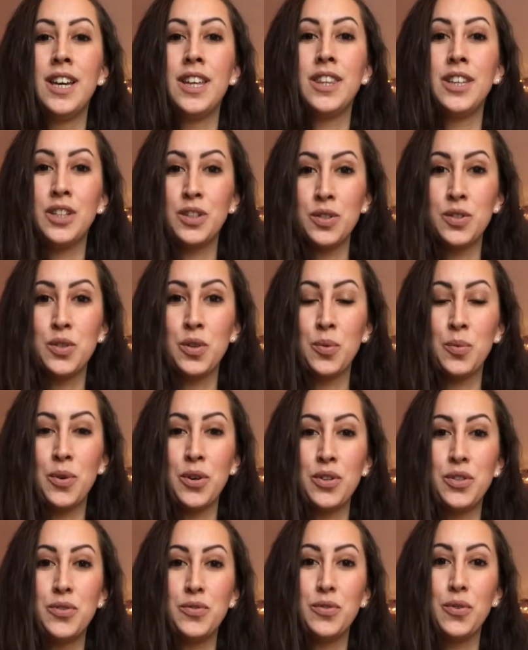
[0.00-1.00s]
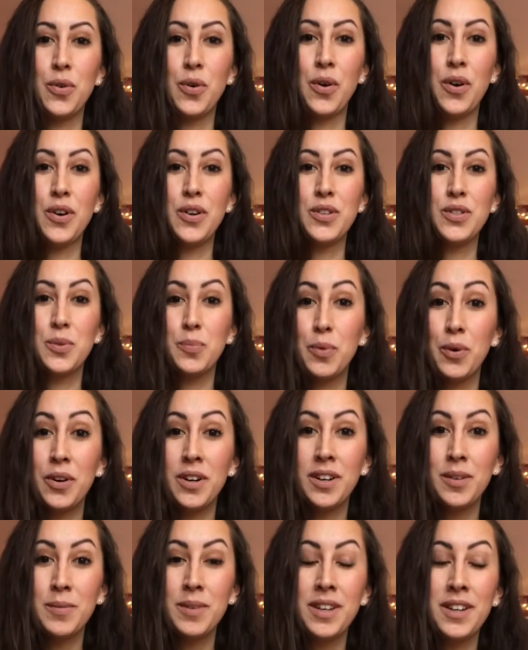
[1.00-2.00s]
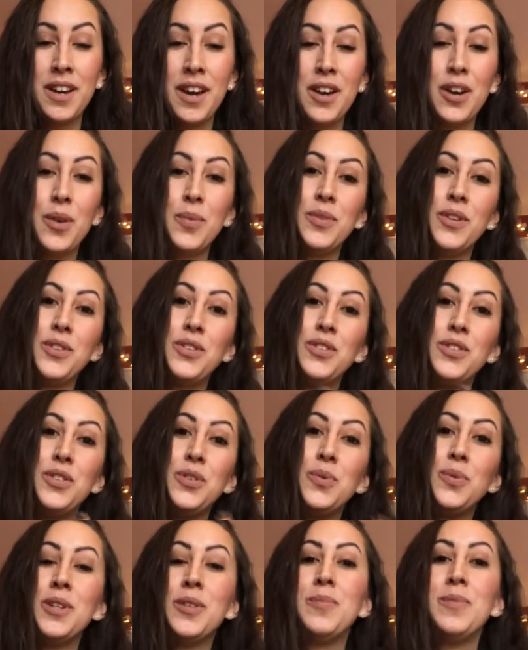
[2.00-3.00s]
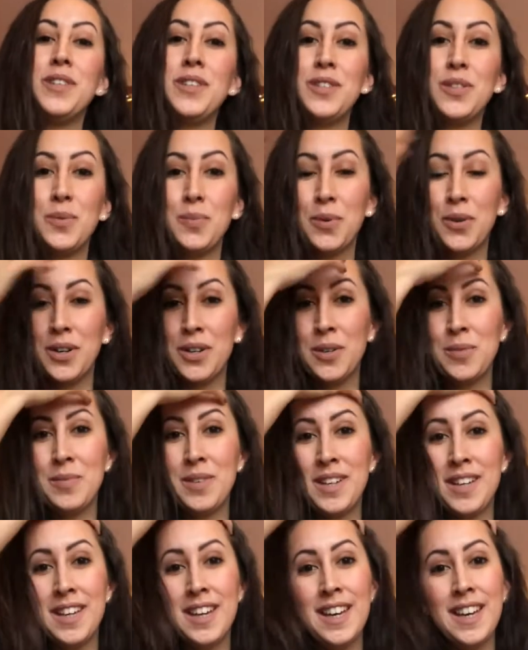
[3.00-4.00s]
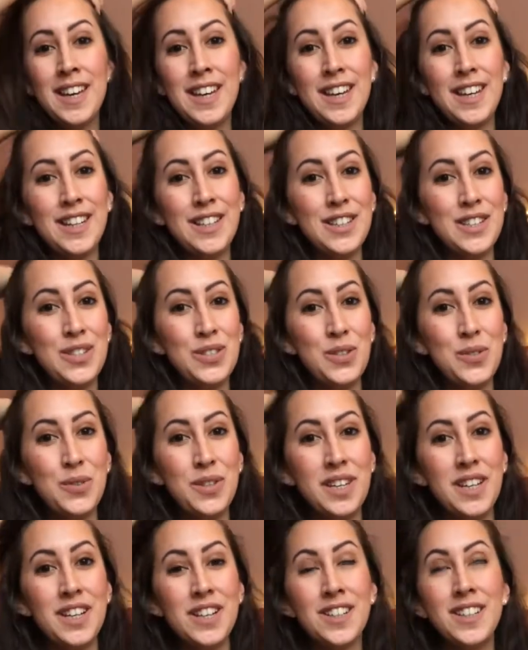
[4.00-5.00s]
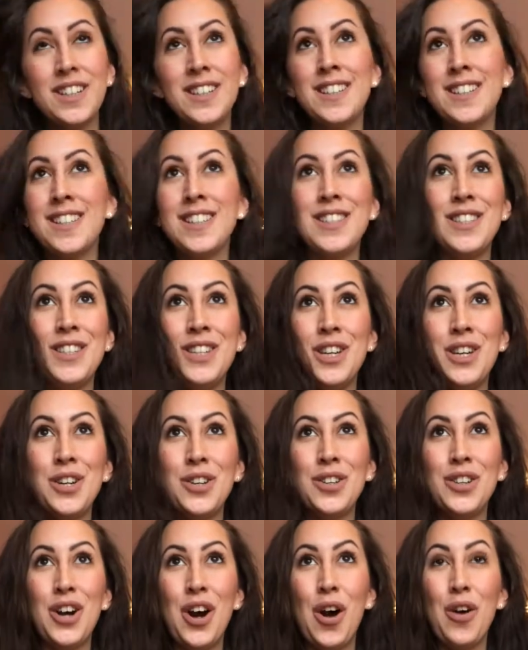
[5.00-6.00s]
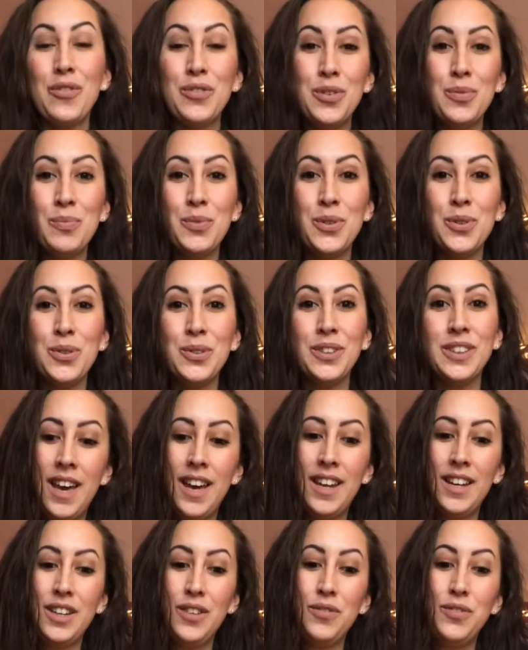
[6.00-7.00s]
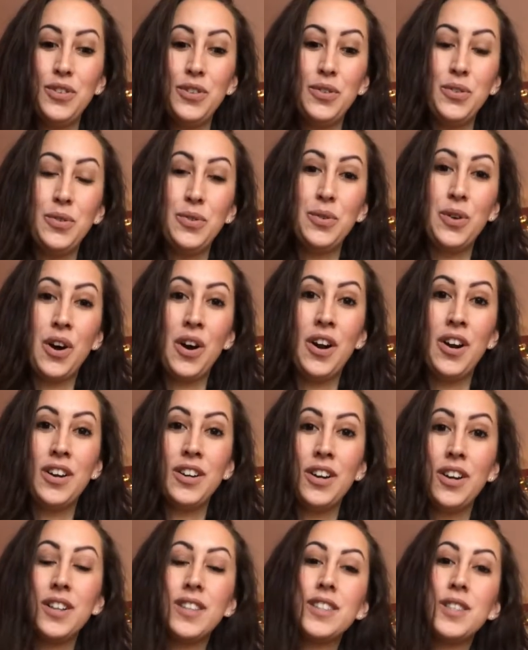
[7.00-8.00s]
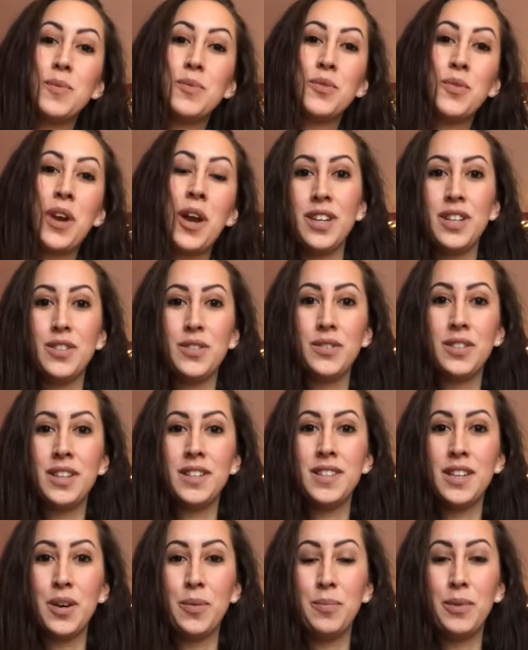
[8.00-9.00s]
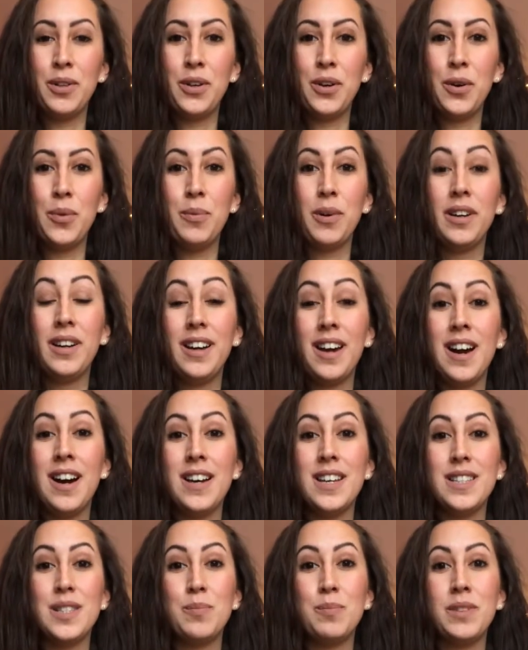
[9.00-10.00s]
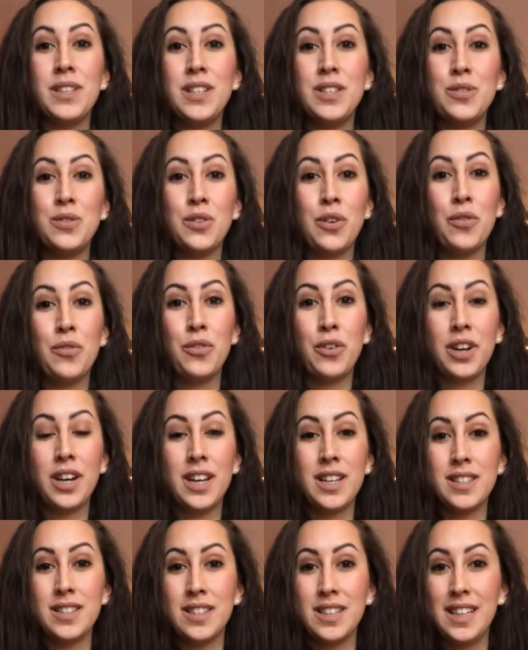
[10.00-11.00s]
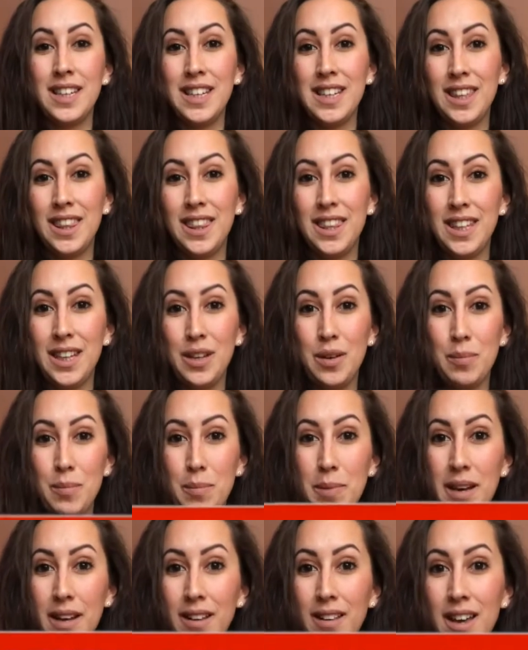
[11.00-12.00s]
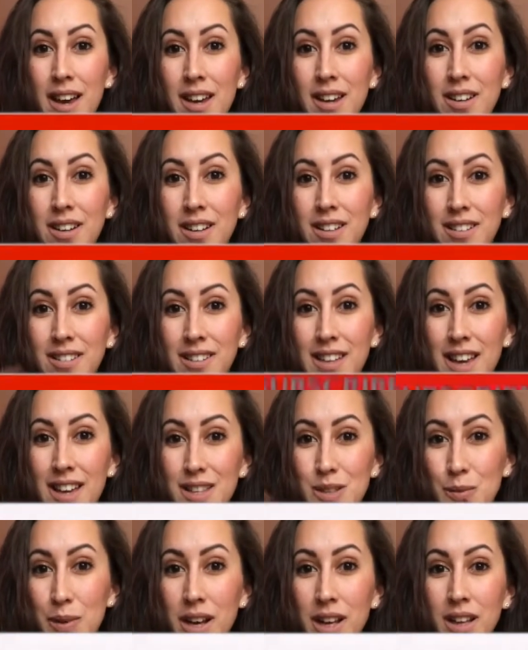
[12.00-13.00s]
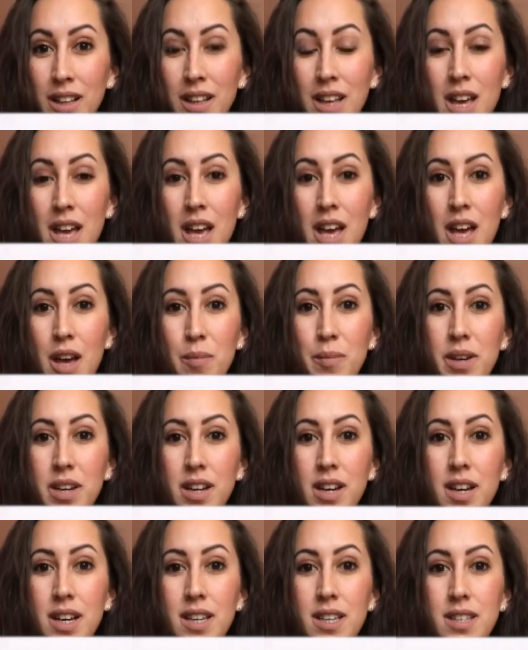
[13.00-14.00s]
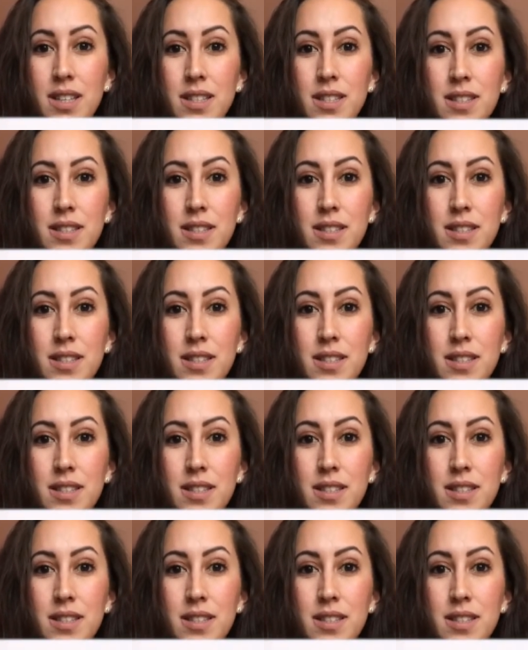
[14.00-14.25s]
Thank you so much for supporting me. I hope that you will be supporting me in this new year, in this year of the moon. And if you are not subscribed, you can do that down below. But guys, please do not forget to hit the bell icon as well, because